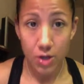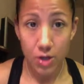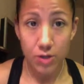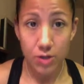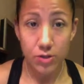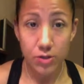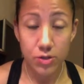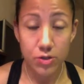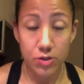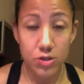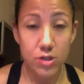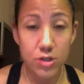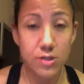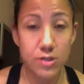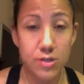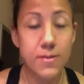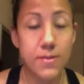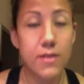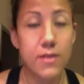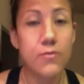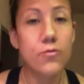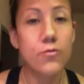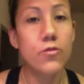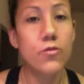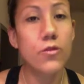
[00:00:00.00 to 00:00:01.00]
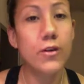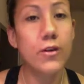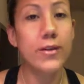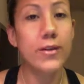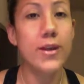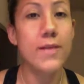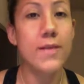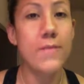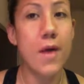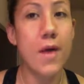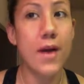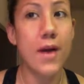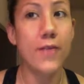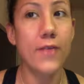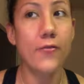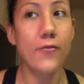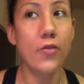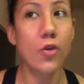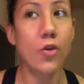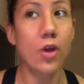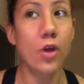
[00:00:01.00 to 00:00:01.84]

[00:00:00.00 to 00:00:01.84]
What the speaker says: So just be really mindful.